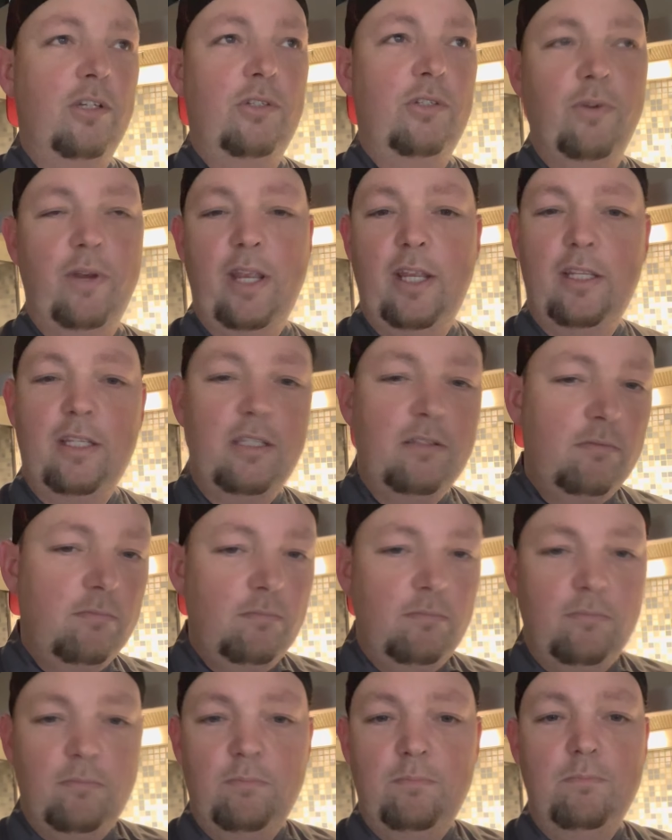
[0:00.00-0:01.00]
great
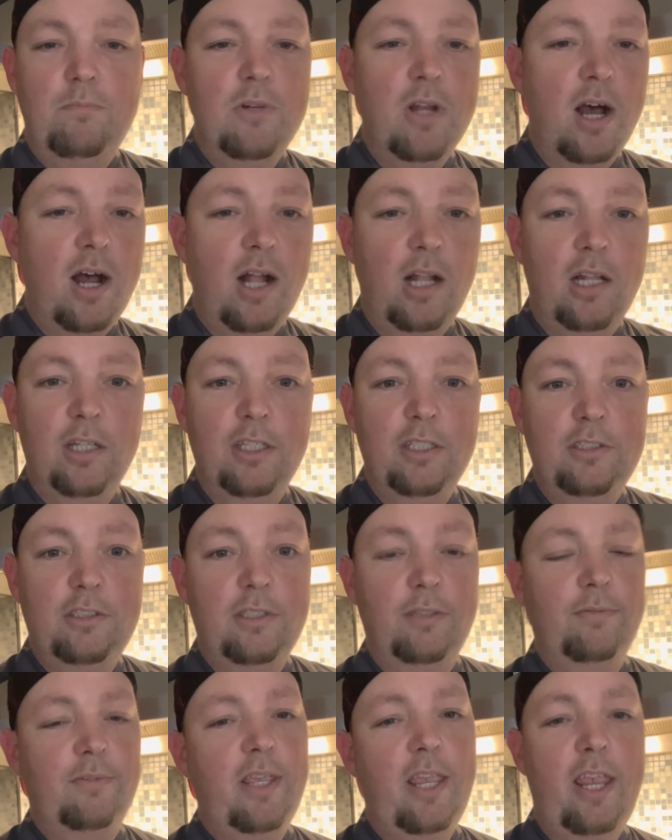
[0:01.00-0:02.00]
knowledge
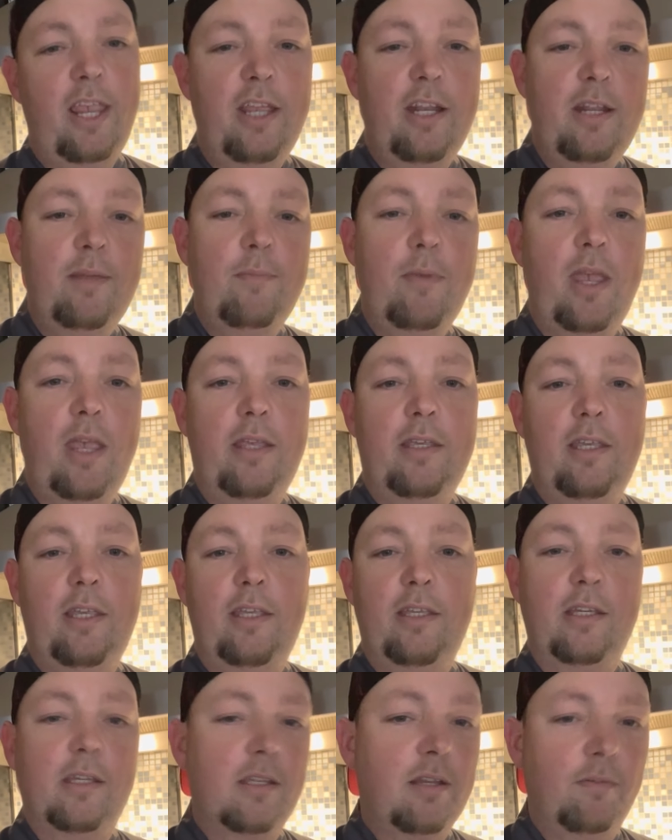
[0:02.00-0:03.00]
of candy
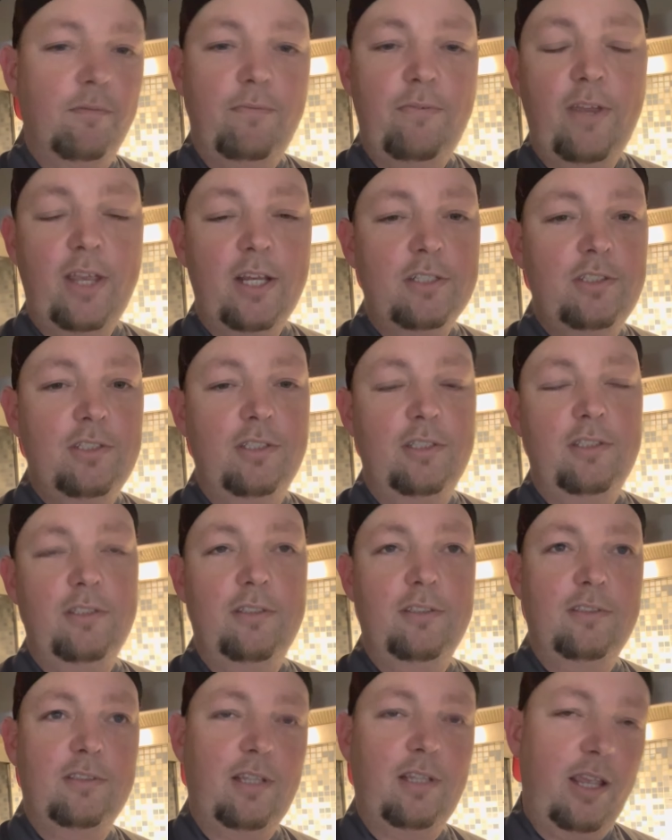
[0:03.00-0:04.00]
making and
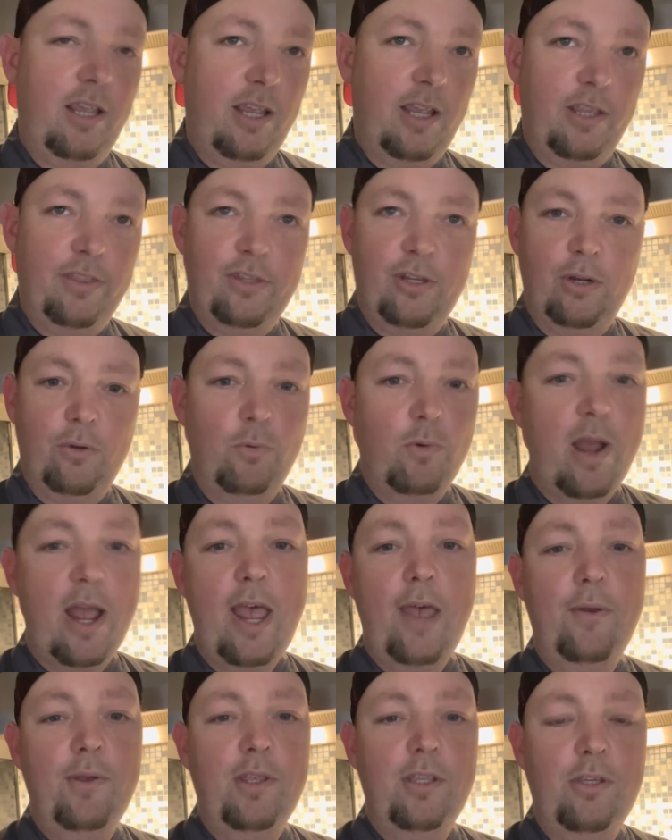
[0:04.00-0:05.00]
confections, and they're
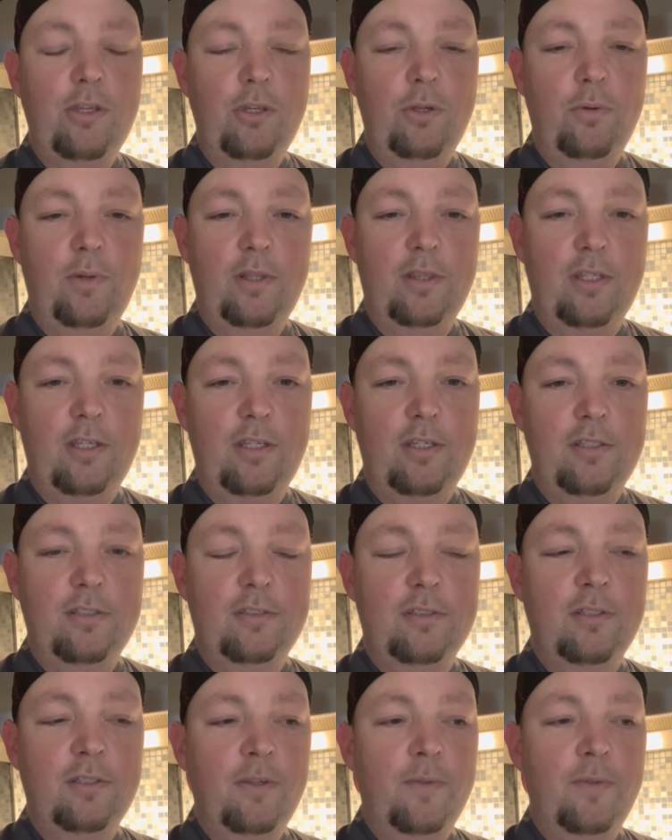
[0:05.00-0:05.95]
wowing you with these